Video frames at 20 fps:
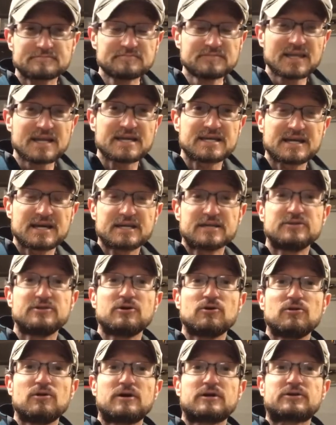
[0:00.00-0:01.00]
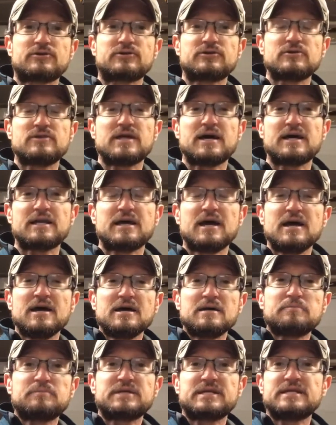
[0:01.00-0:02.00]
And I could no longer do that,
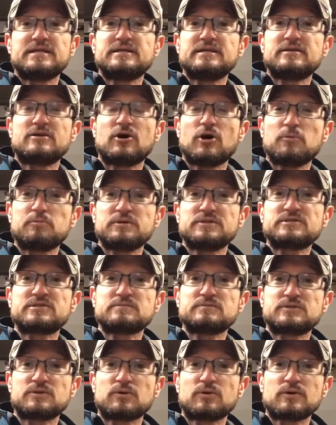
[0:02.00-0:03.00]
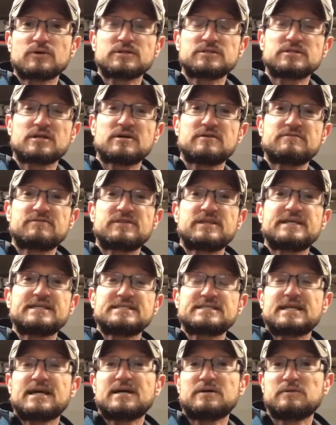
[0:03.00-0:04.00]
but he did open some doors of
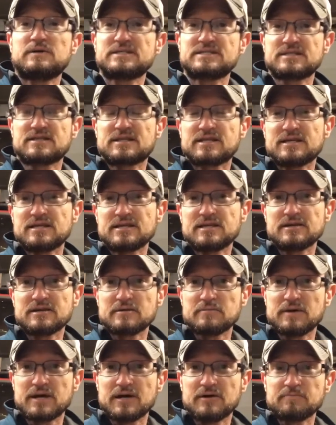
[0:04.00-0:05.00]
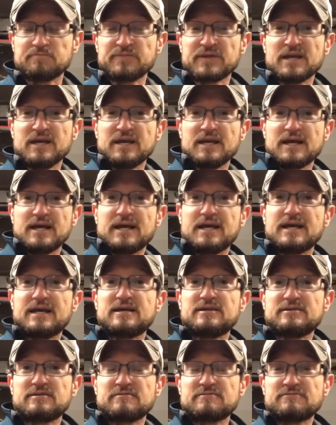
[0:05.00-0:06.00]
things that I wasn't thinking about.
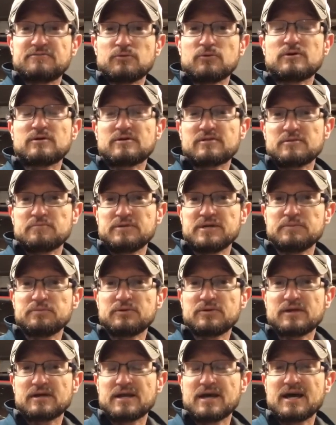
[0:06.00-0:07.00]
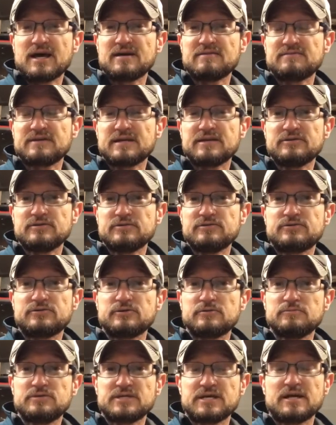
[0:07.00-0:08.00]
And for the people that have a
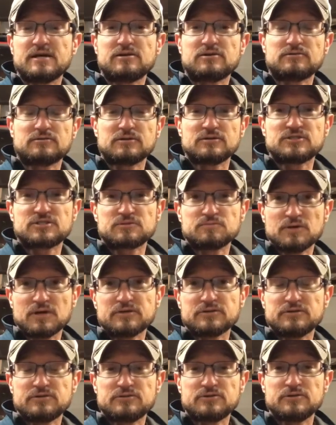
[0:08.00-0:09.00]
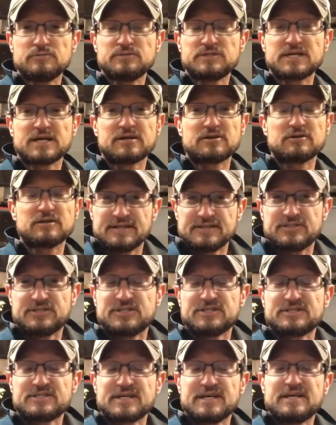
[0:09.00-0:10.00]
YouTube channel or a small YouTube channel, and
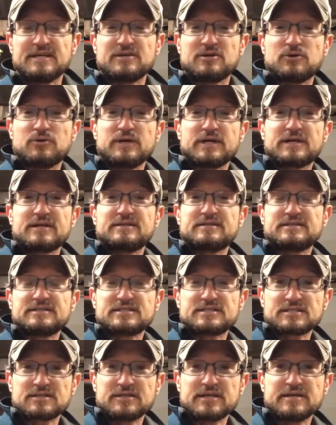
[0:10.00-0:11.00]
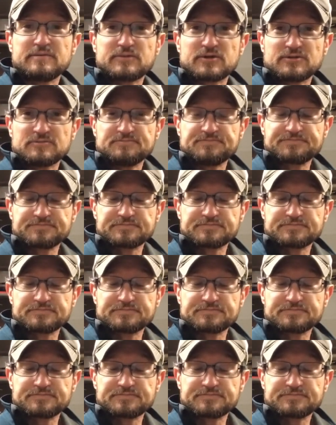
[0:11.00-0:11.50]
just a quick disclaimer,